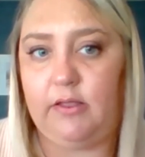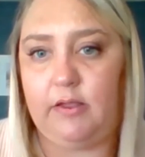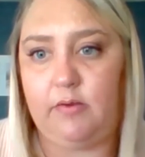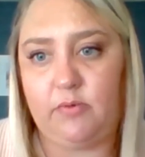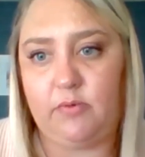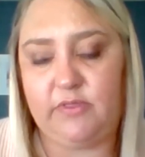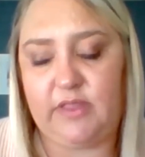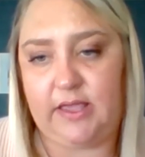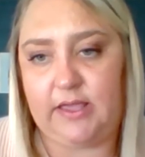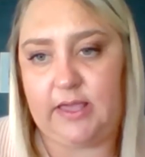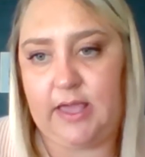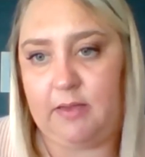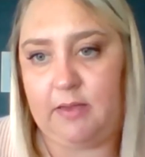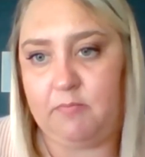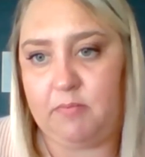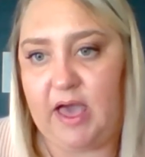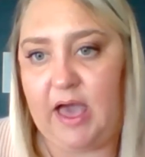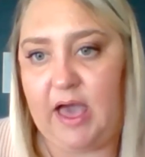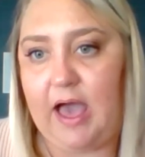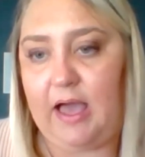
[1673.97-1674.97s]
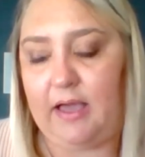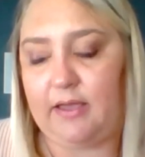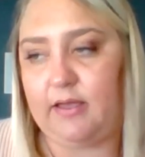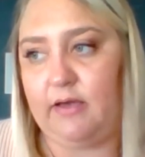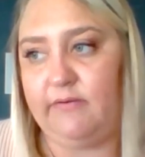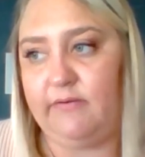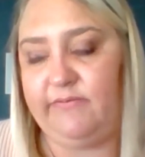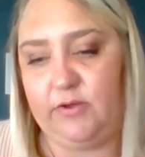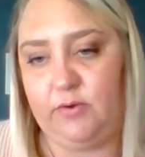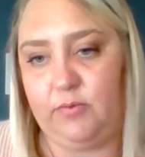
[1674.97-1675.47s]
And when they came back
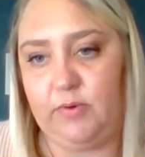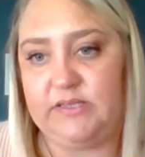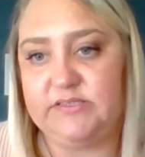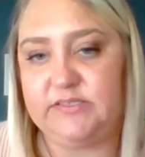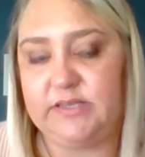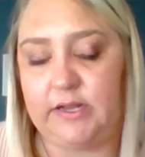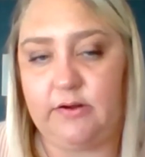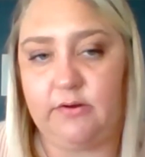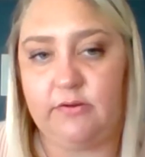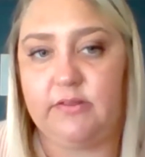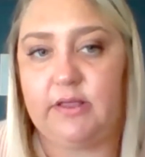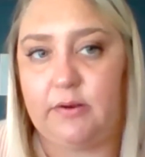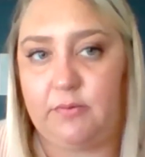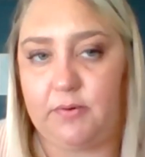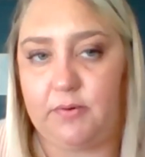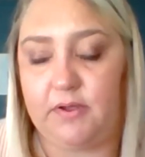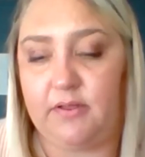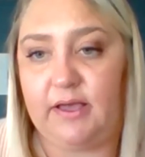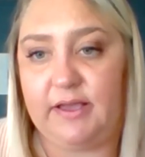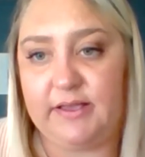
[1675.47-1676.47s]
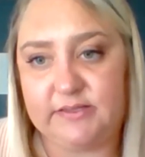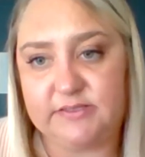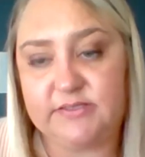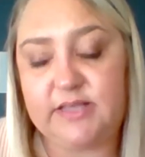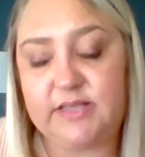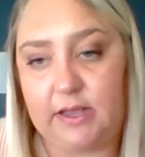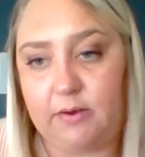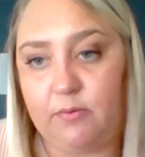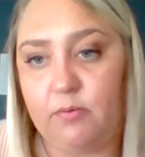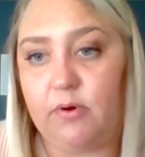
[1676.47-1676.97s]
a few weeks later, they realized
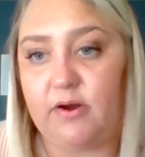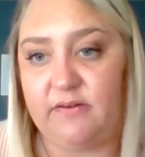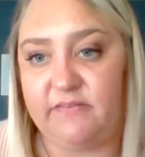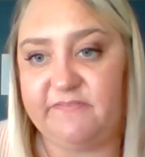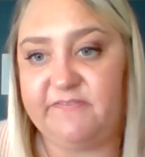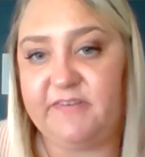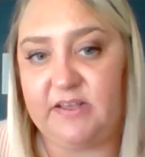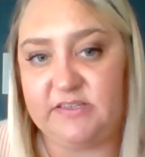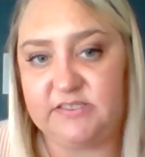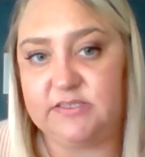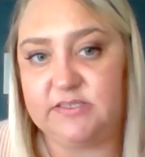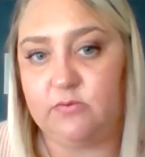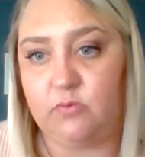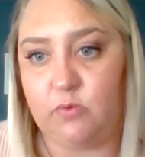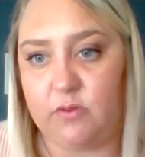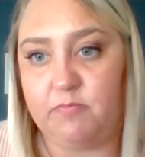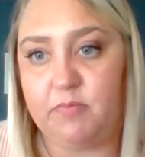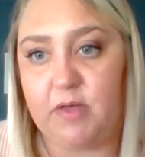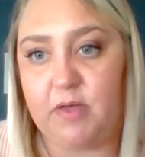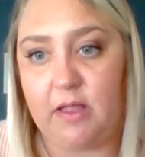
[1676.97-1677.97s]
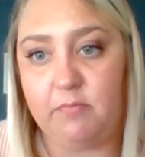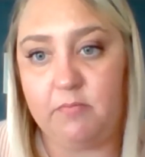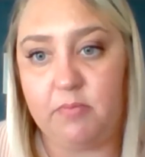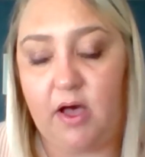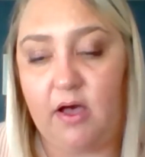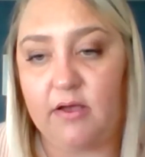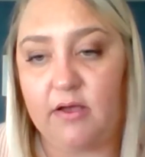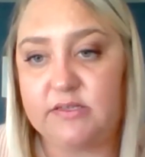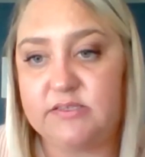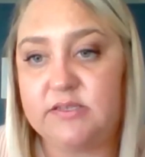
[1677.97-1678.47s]
they were infested with bed
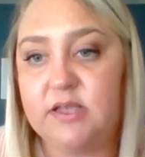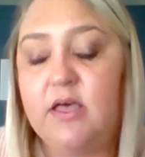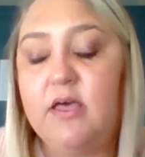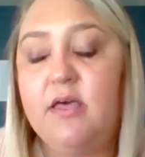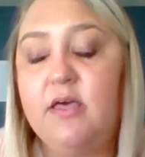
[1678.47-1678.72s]
bugs.